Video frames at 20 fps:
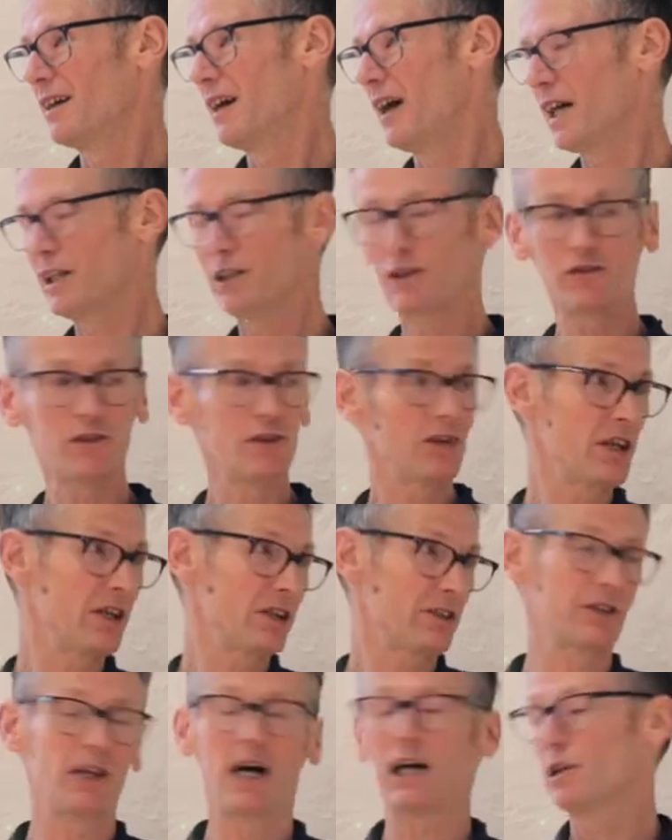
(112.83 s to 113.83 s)
I love,
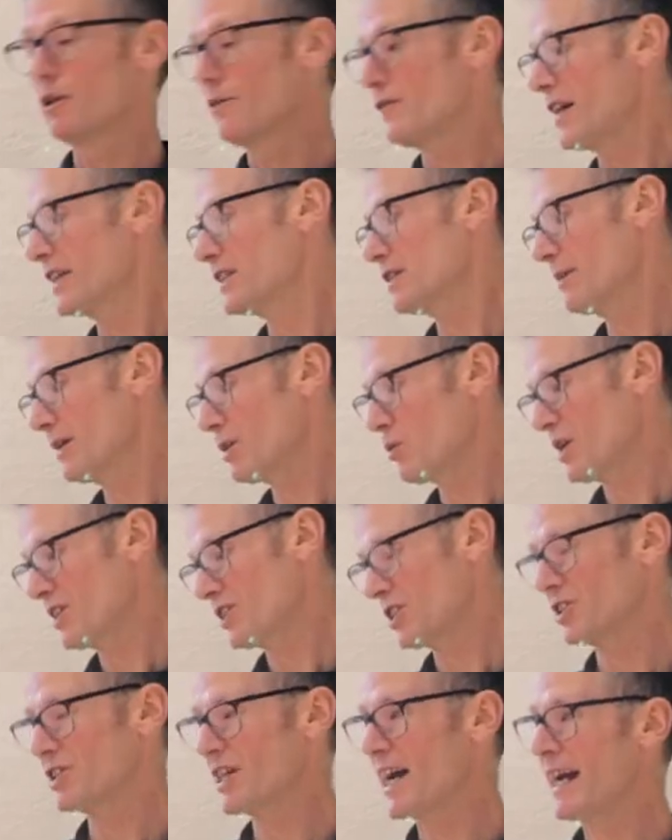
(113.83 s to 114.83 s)
the, I love there to be
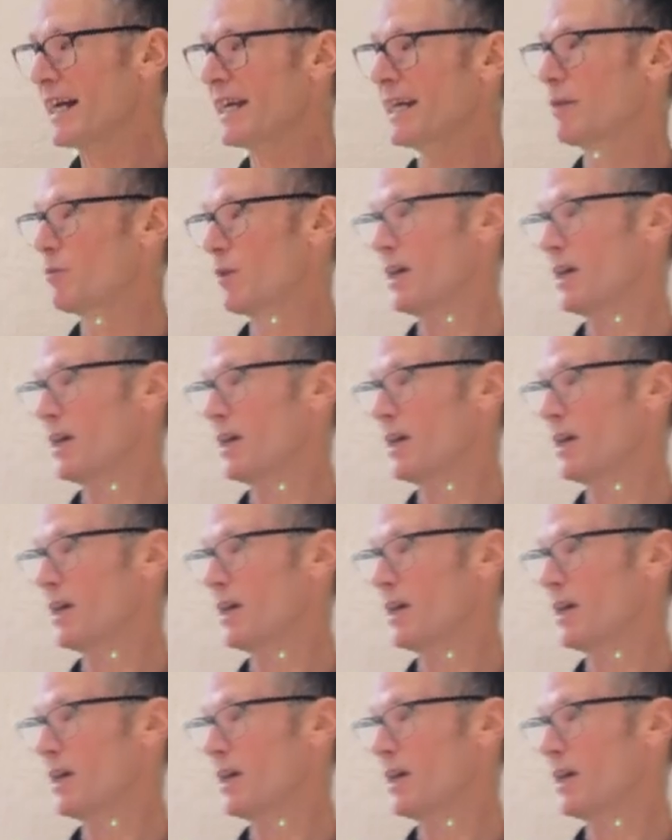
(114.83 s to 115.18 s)
questions hanging.